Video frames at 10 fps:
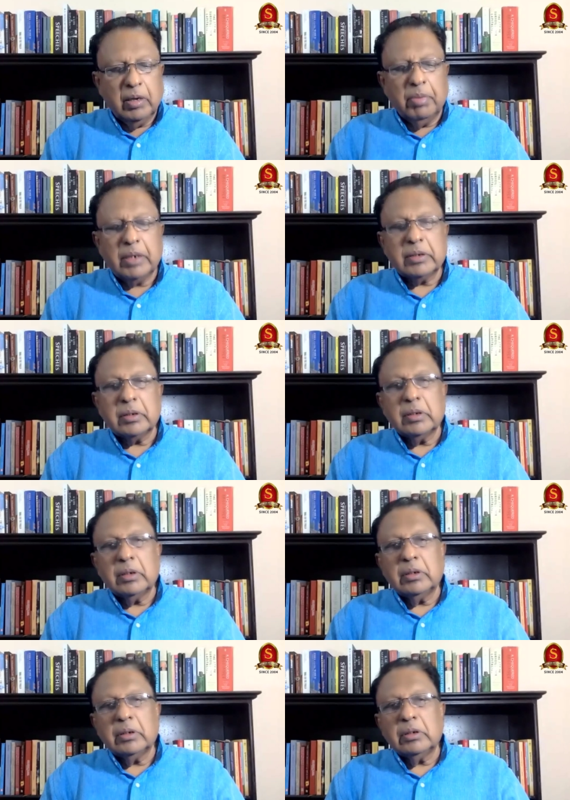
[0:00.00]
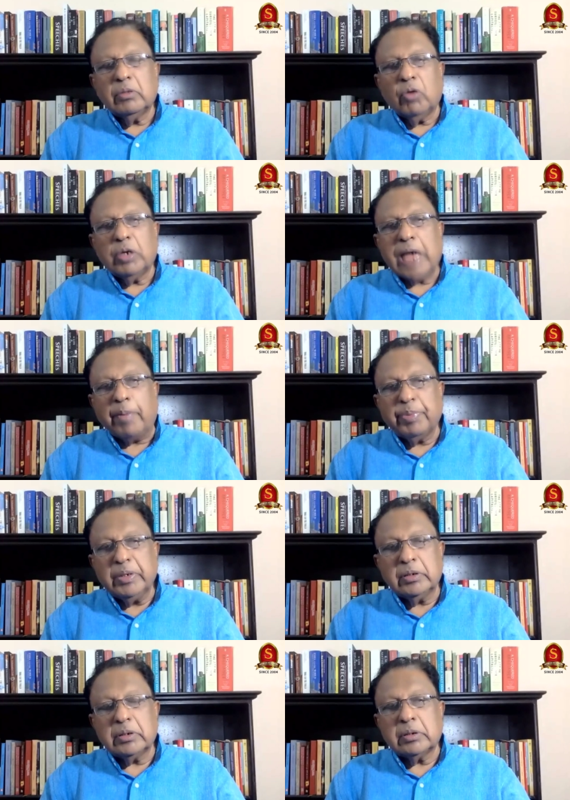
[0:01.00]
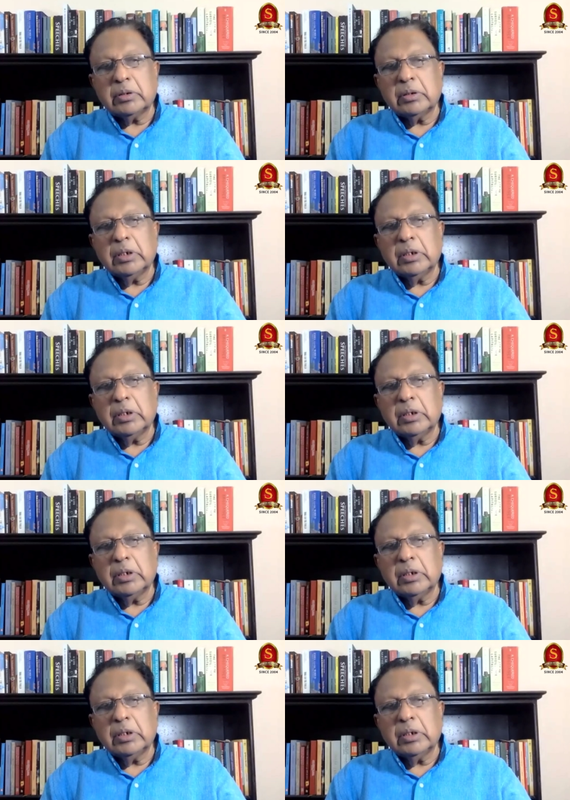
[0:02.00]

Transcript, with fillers: But what happens